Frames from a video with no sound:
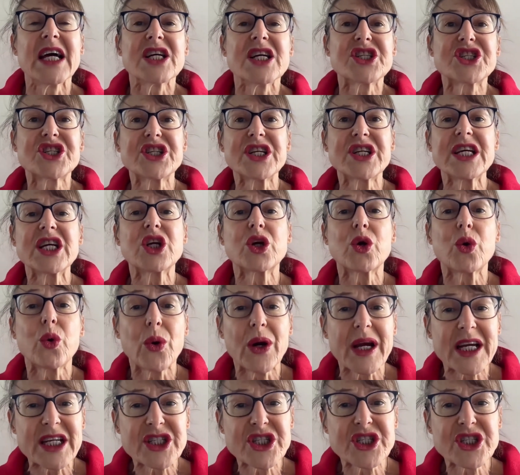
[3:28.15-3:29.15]
She
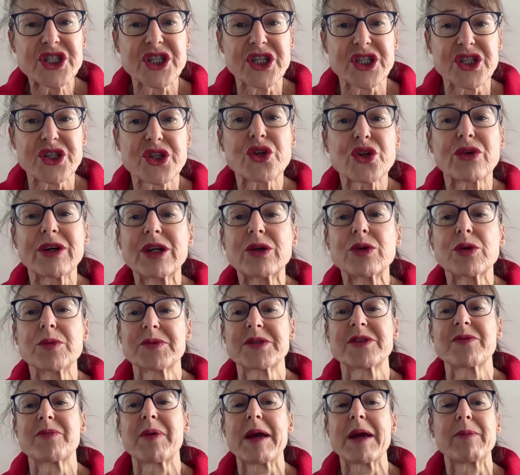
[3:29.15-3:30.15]
questioned 3
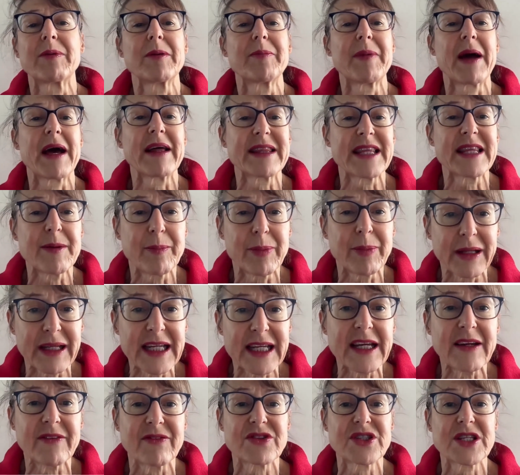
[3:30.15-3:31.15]
groups of people about their
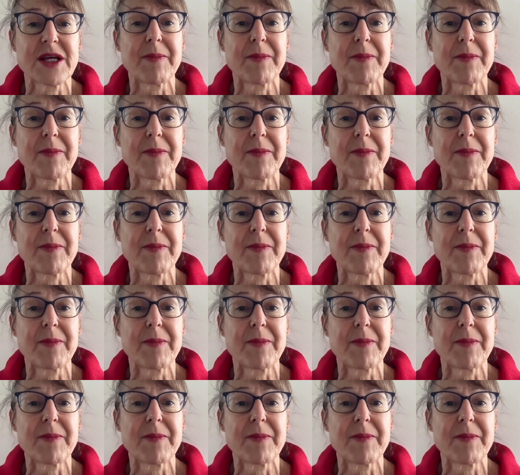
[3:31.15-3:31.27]
beliefs